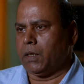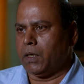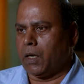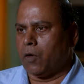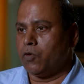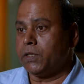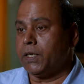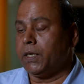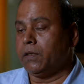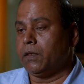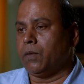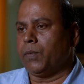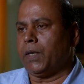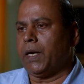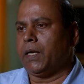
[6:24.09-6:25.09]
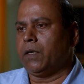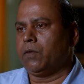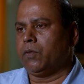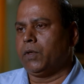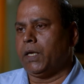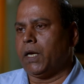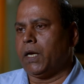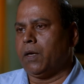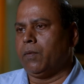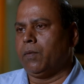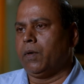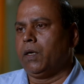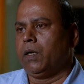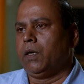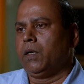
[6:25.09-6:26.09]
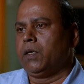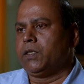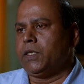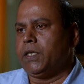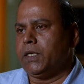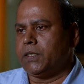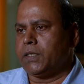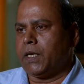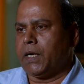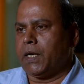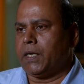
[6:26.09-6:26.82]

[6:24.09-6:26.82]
outside the plant, we have C S R